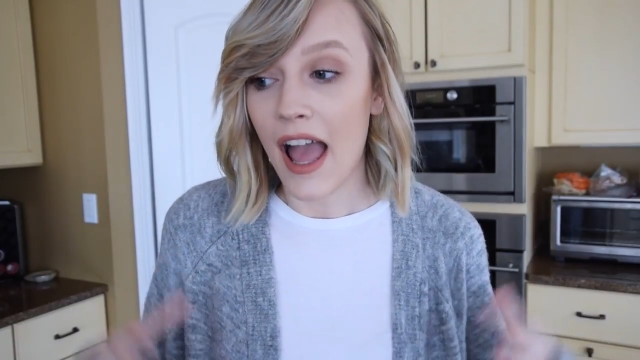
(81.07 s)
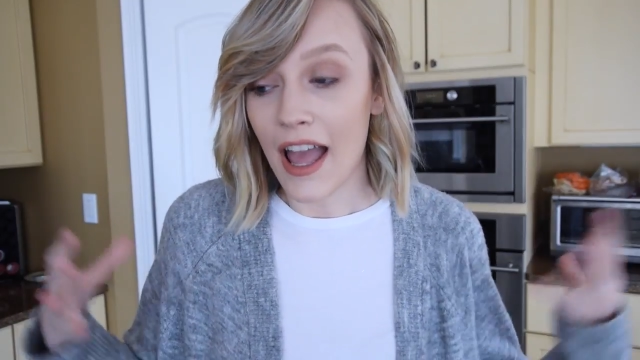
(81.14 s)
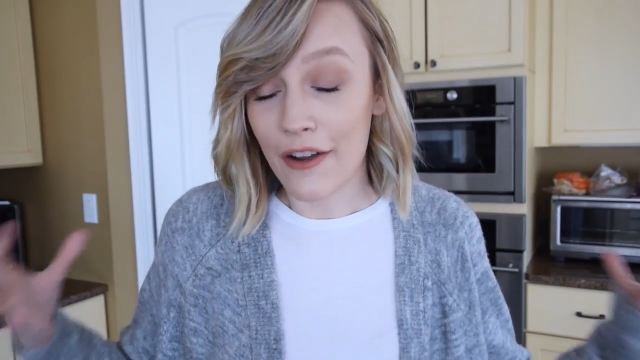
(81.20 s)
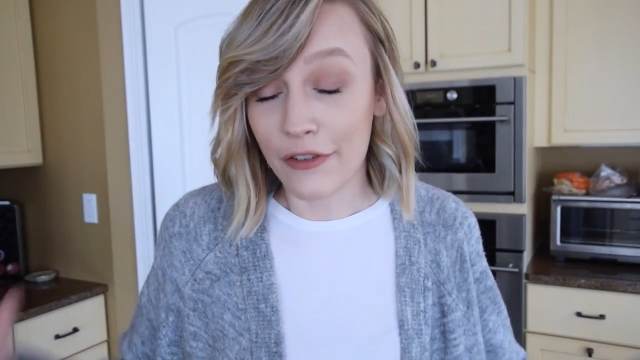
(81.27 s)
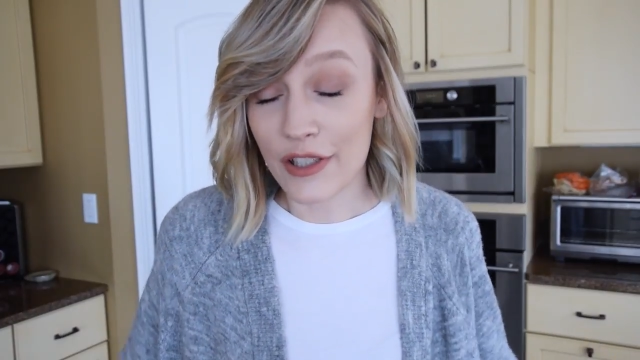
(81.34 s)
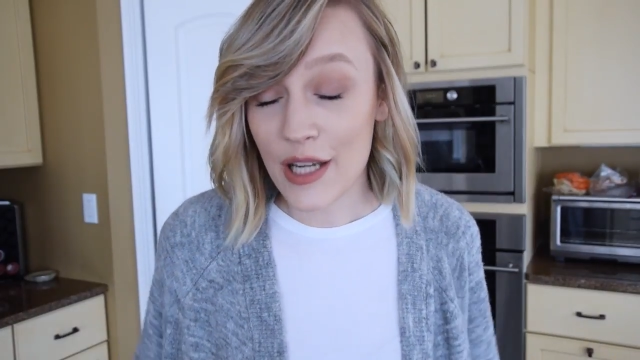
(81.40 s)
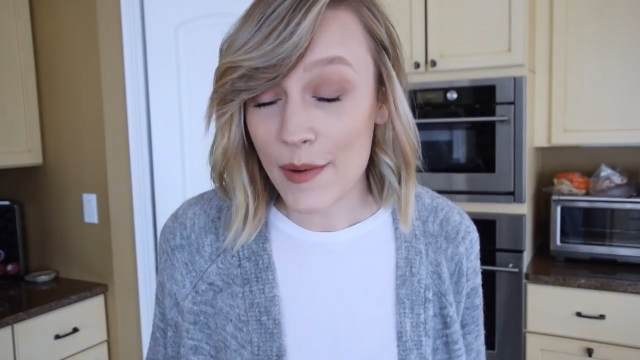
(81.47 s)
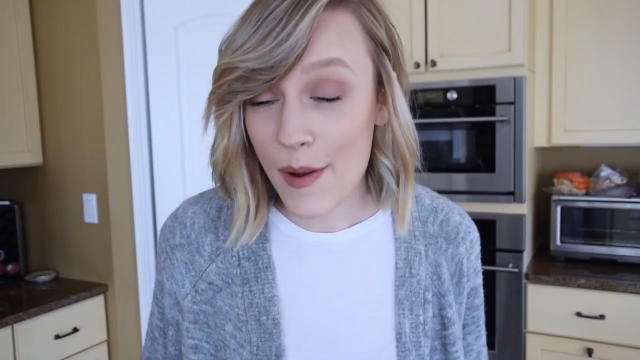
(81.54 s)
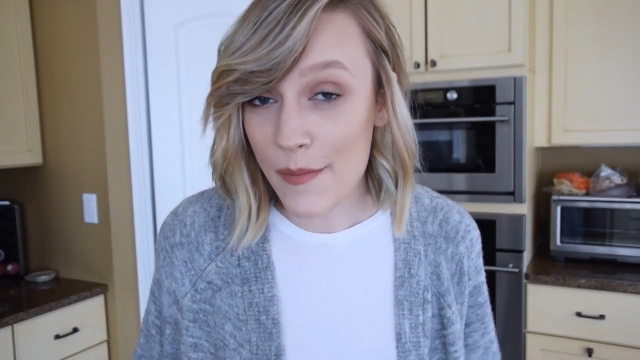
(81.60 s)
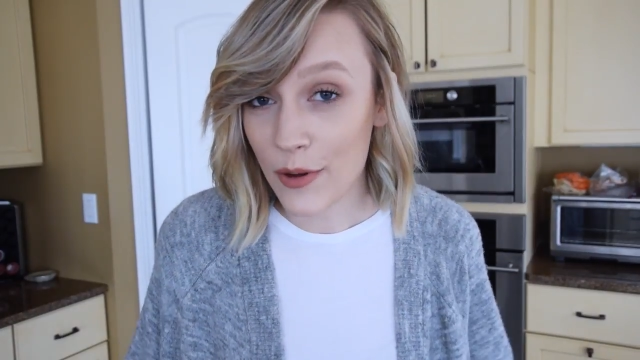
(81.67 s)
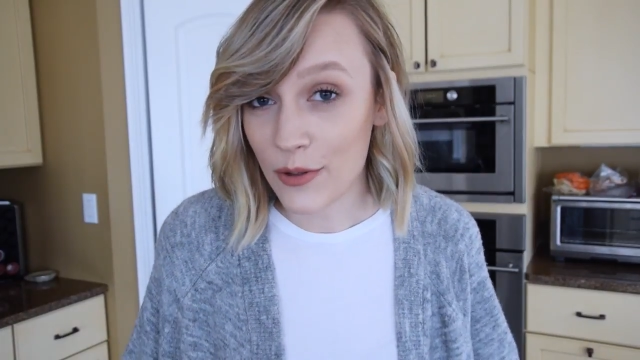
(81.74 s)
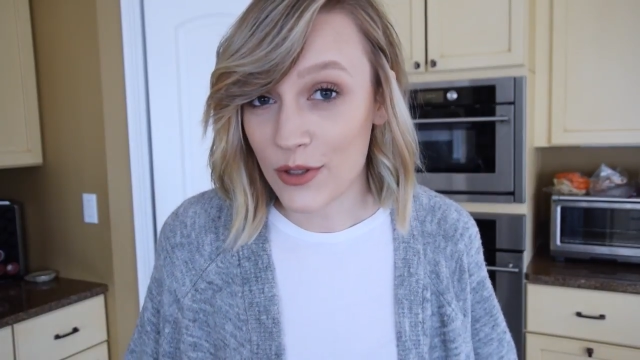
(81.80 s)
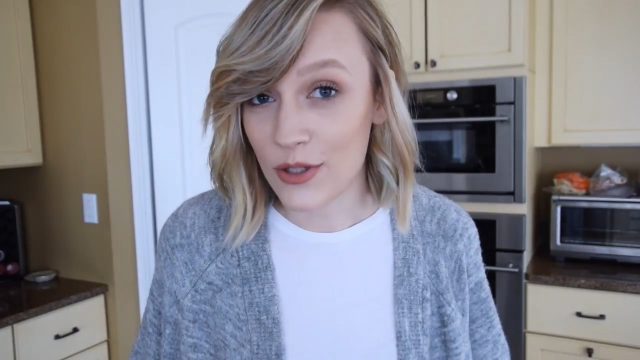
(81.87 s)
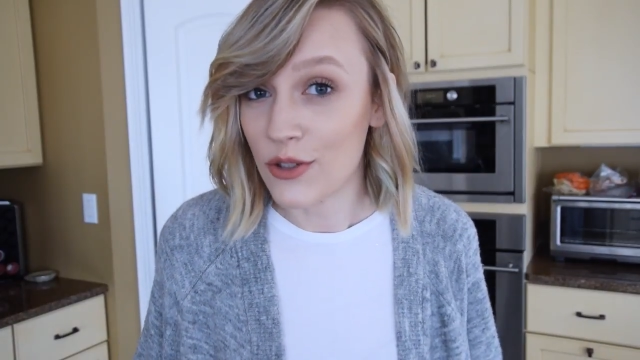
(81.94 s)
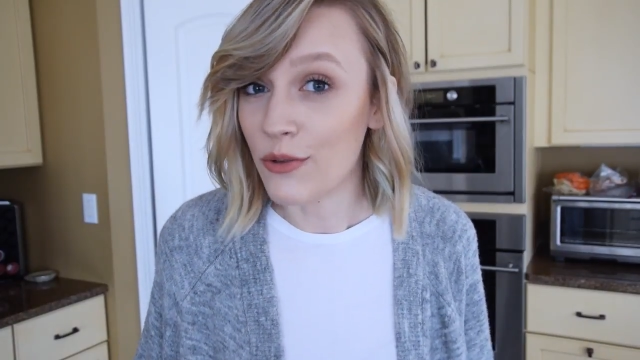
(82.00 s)
every time I
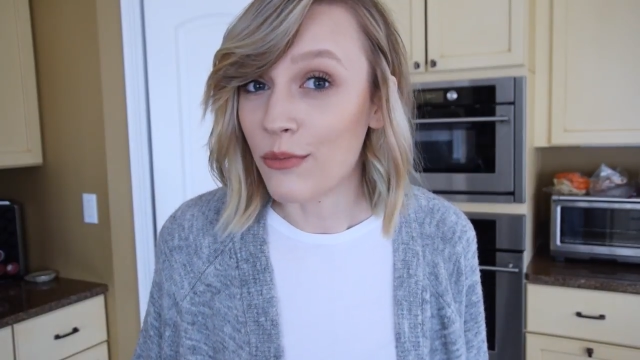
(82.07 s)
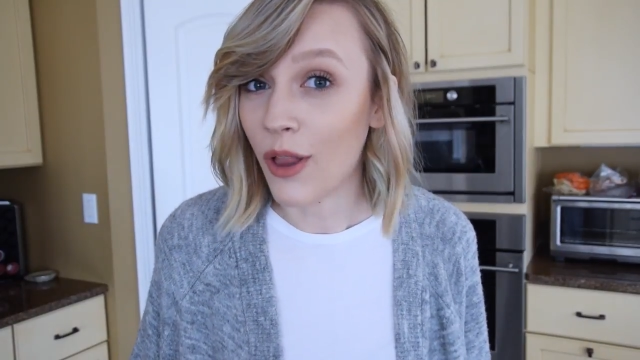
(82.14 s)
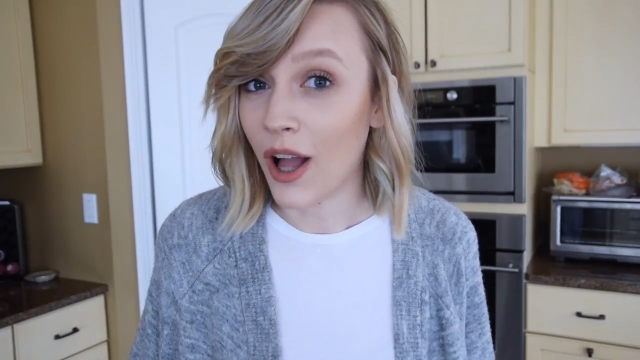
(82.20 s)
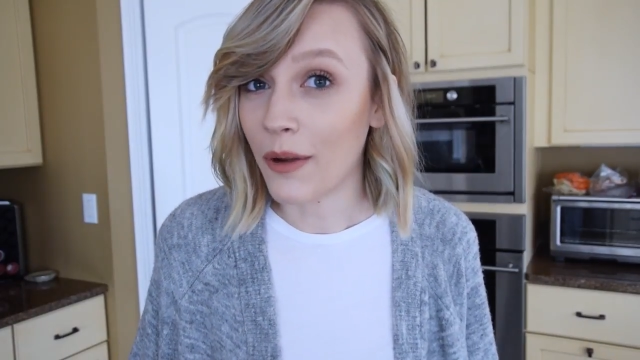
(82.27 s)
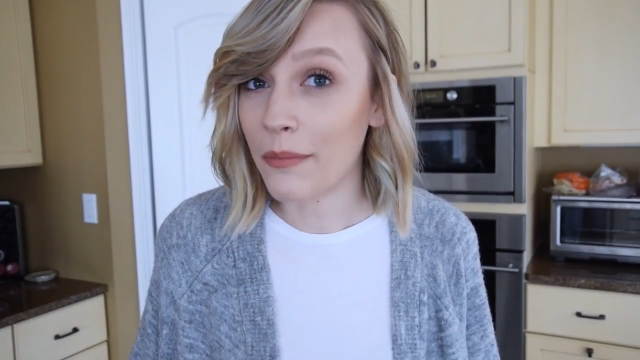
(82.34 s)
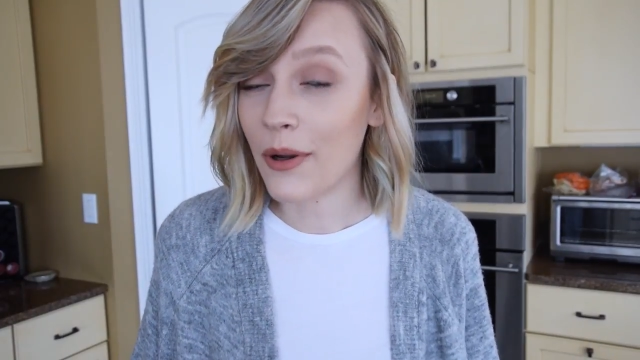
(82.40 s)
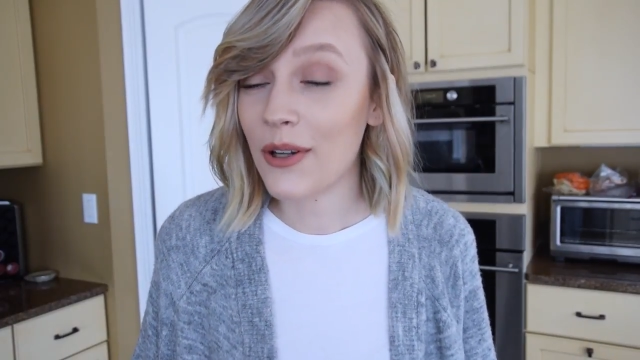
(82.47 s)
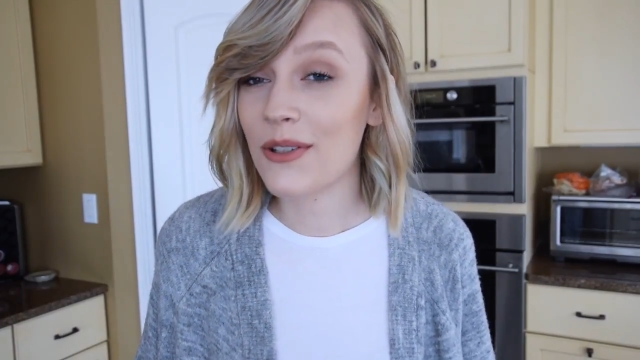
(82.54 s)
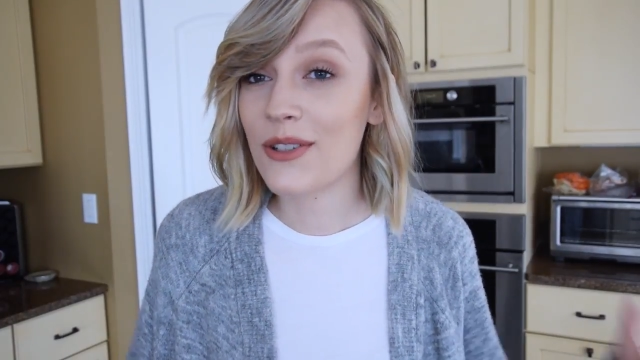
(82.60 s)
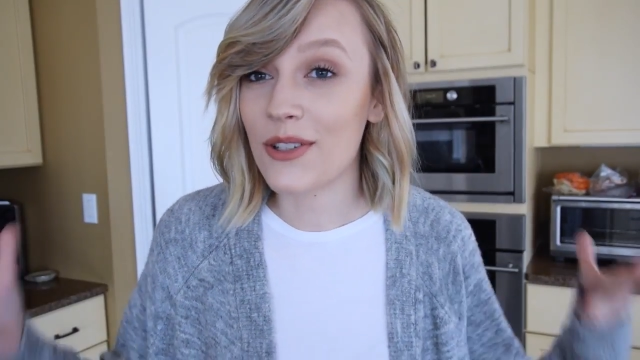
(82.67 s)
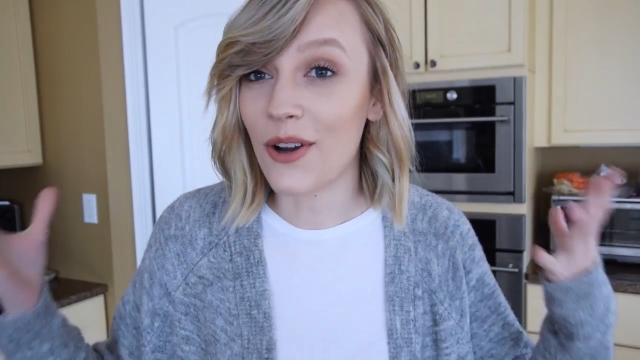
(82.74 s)
post a new blog post,